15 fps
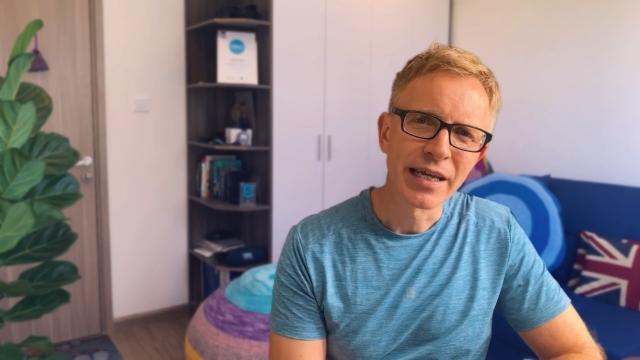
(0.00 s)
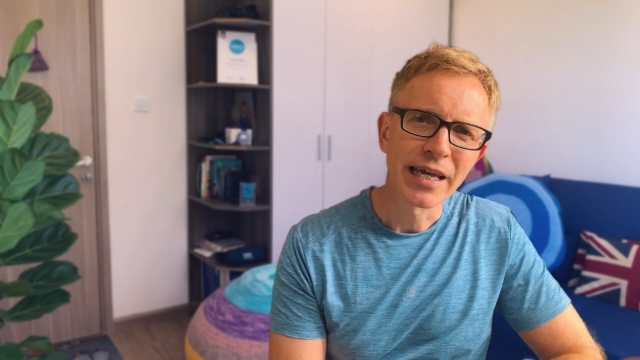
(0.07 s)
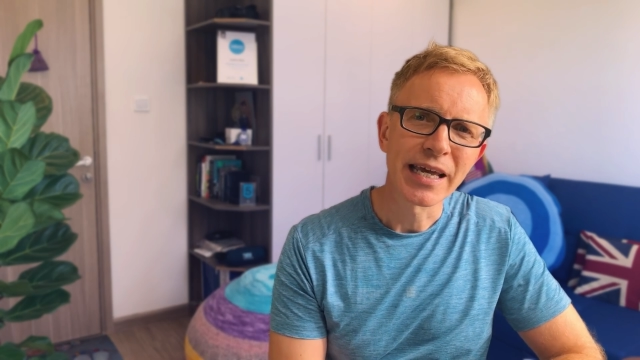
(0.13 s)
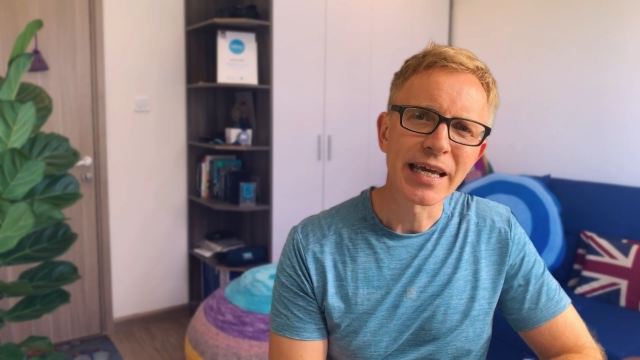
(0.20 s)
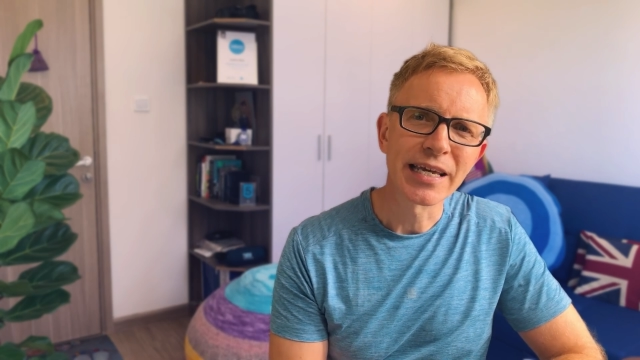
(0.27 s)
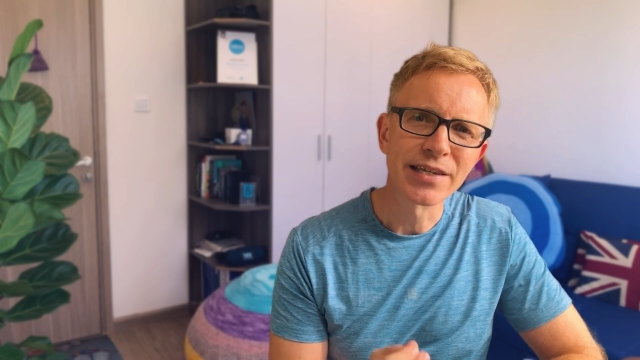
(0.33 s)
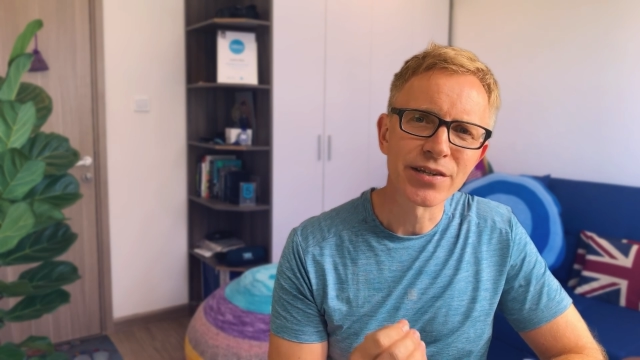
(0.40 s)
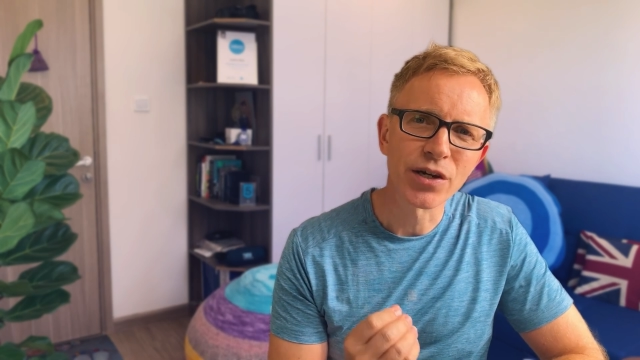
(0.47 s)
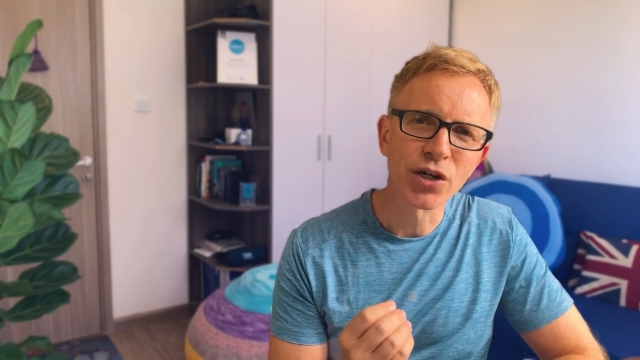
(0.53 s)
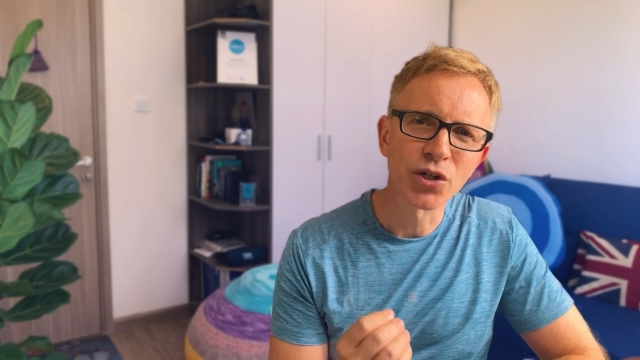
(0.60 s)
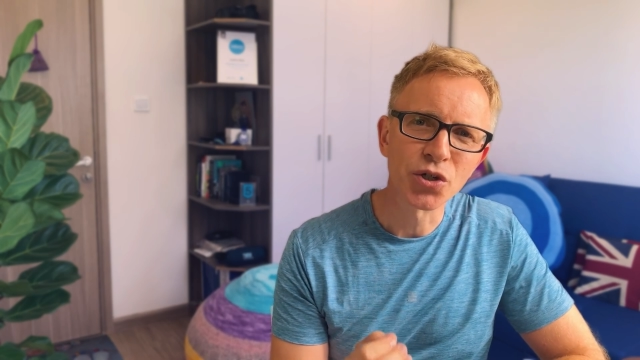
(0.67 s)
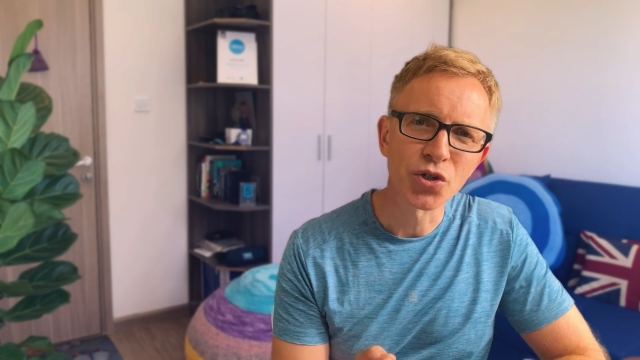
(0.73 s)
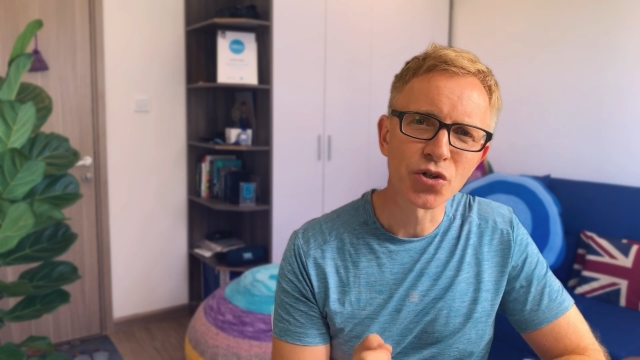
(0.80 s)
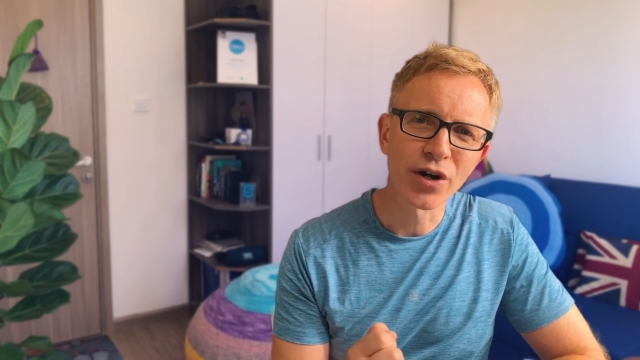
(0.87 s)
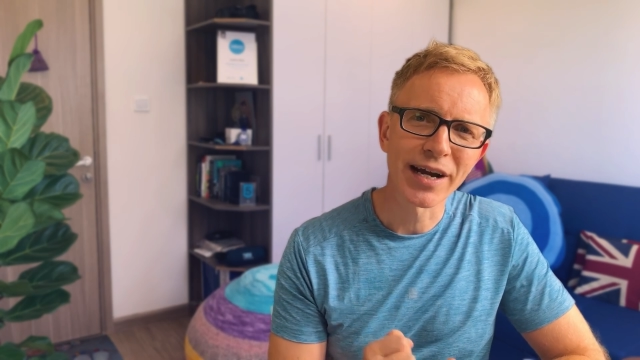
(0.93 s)
is
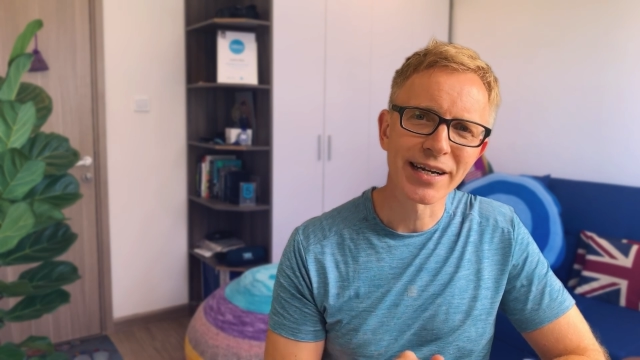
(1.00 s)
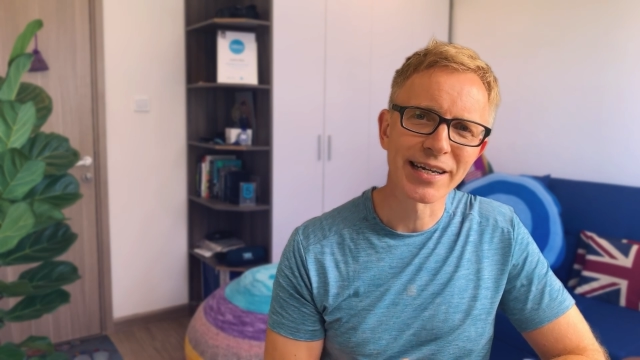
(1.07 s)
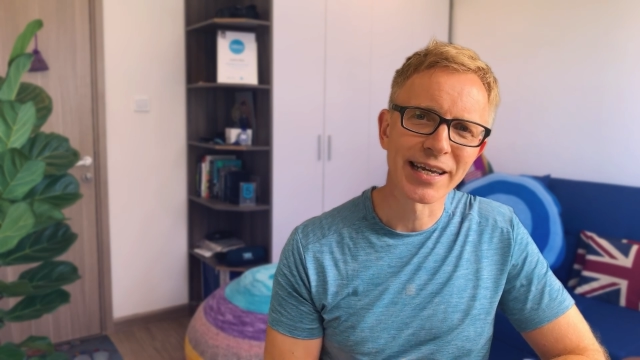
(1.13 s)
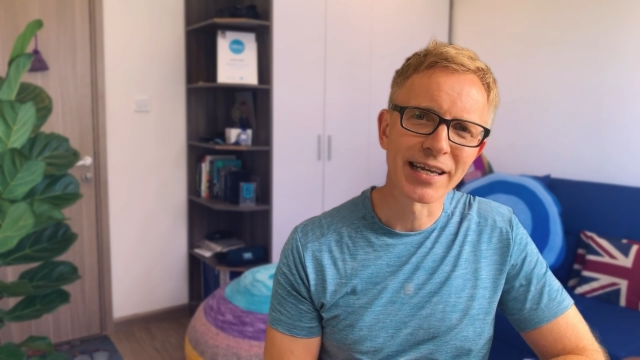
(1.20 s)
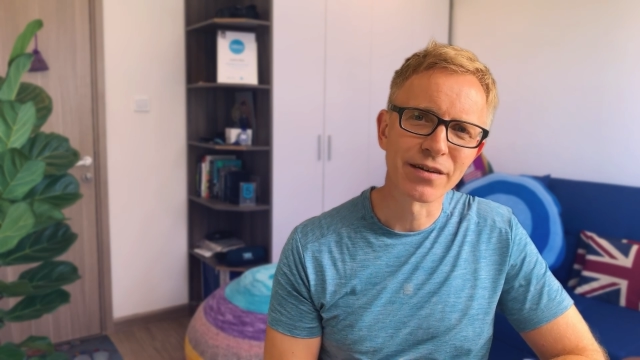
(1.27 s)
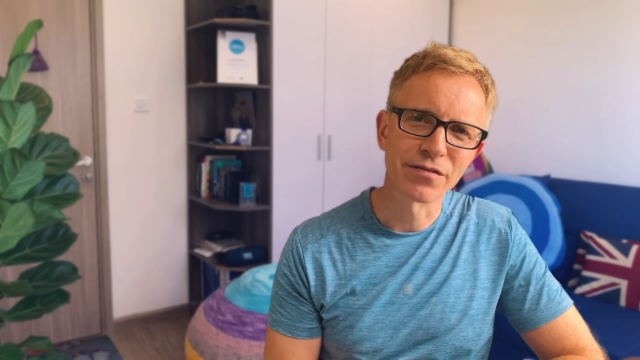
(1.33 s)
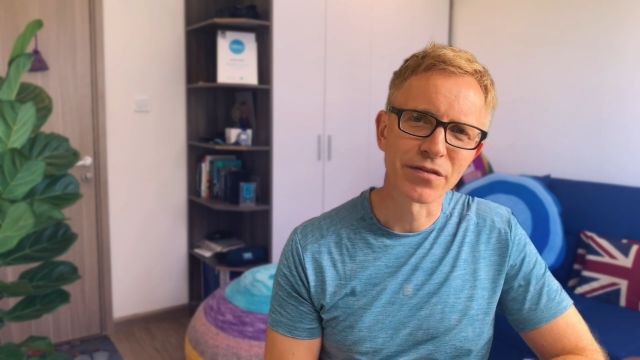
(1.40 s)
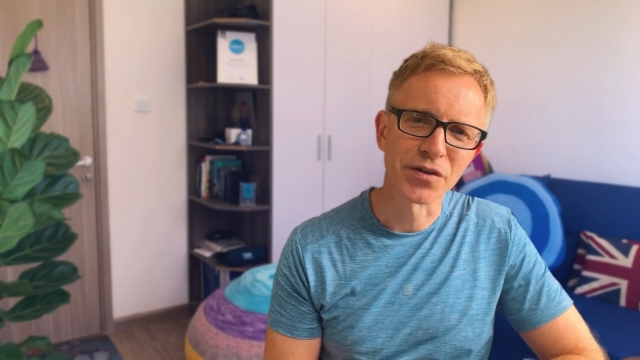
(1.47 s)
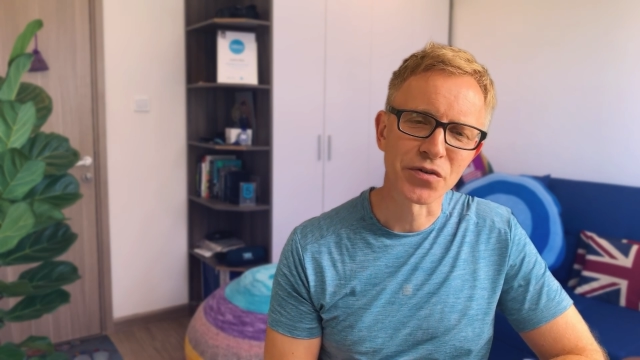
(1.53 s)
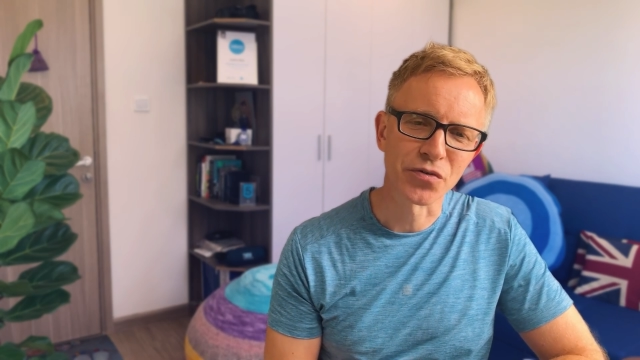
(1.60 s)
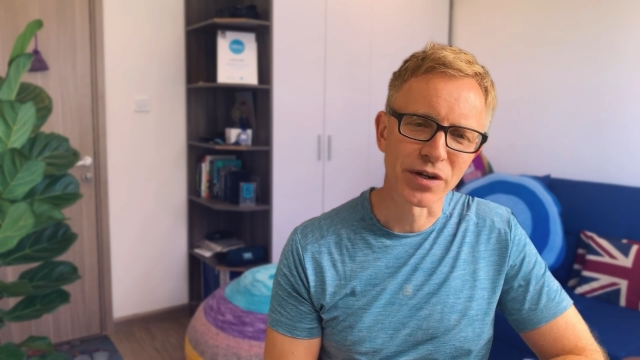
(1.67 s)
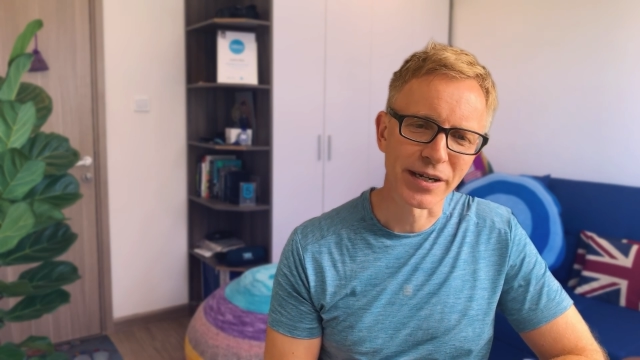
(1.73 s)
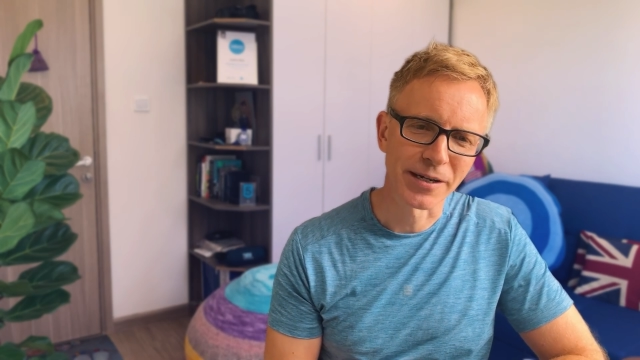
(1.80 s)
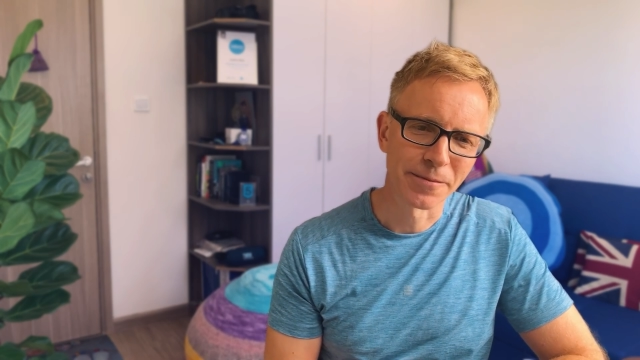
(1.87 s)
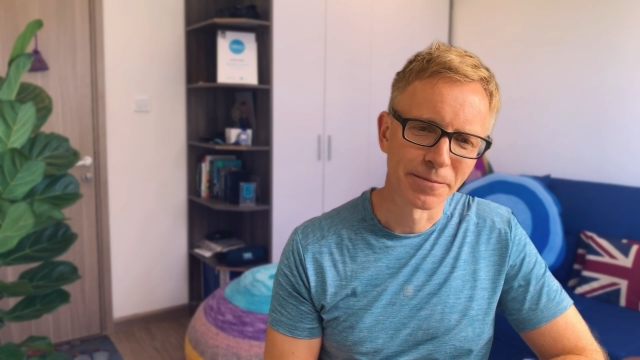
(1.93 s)
untracked
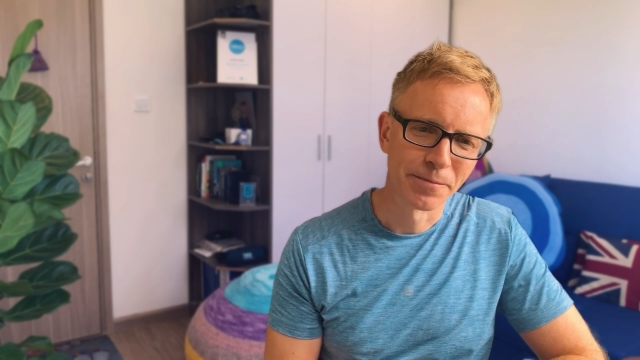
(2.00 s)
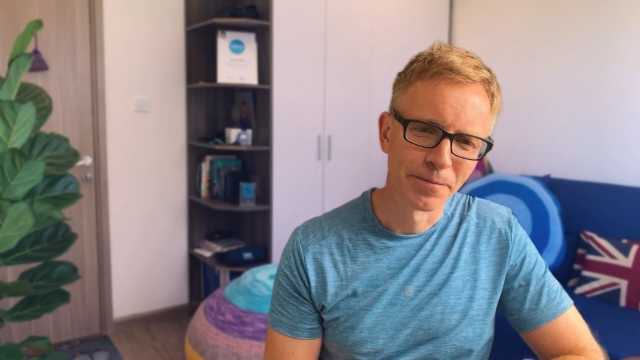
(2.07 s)
inventory.